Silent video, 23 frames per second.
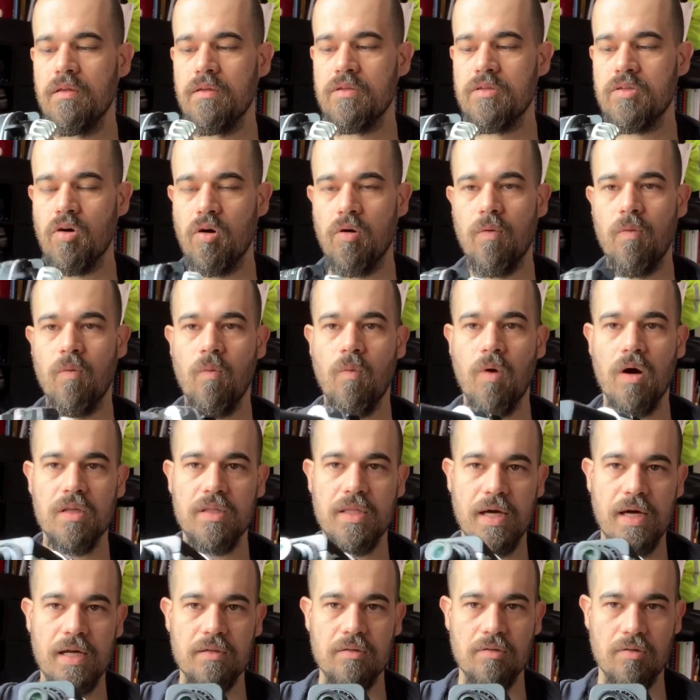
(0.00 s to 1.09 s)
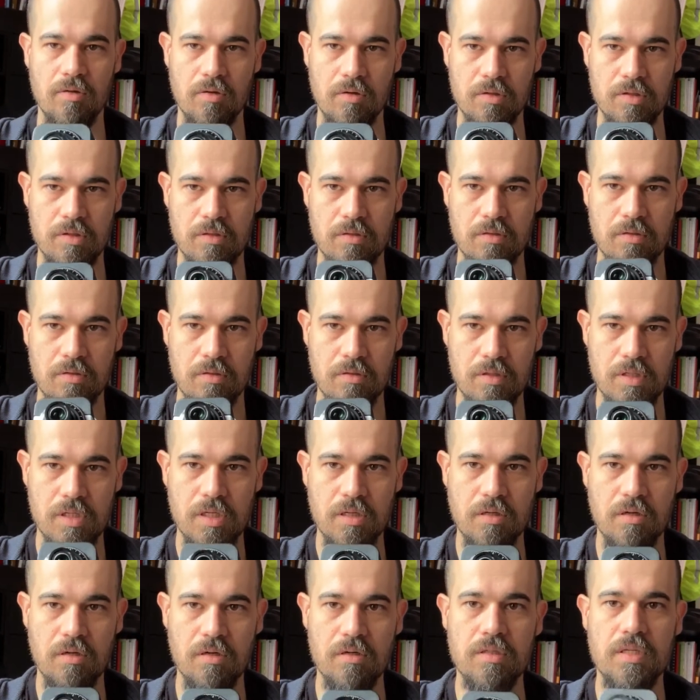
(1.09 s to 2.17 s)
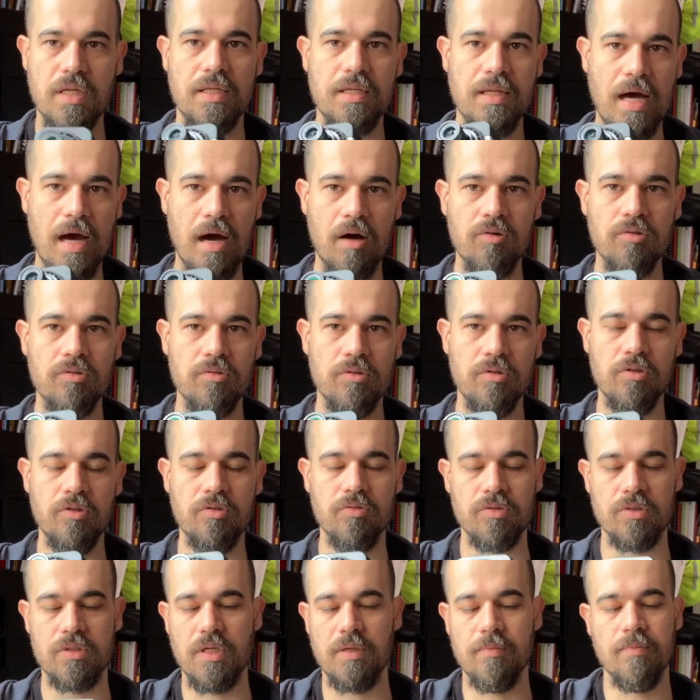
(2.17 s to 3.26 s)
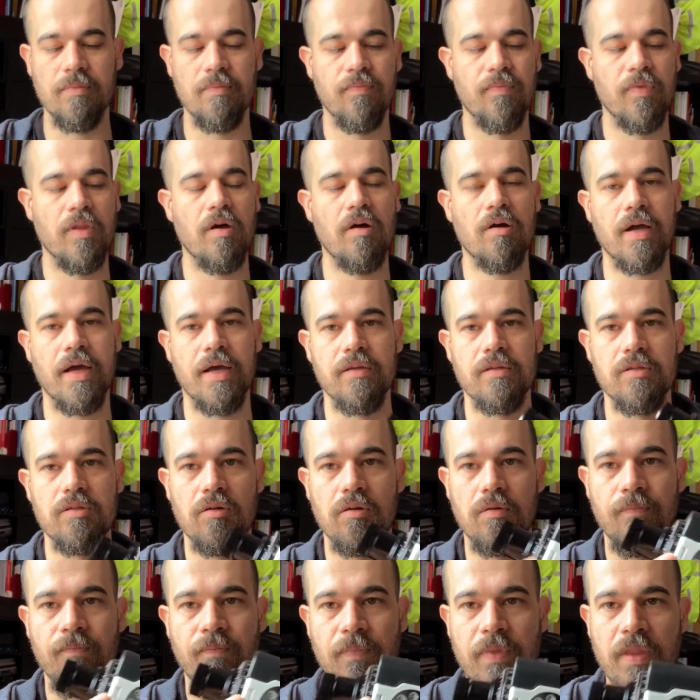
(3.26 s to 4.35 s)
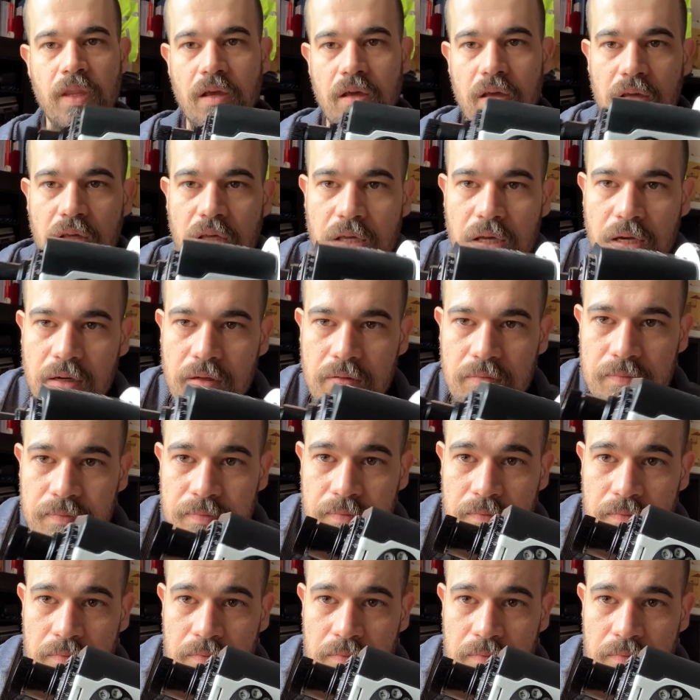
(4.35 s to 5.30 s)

So what are those circles and how do you use them? Okay, so here,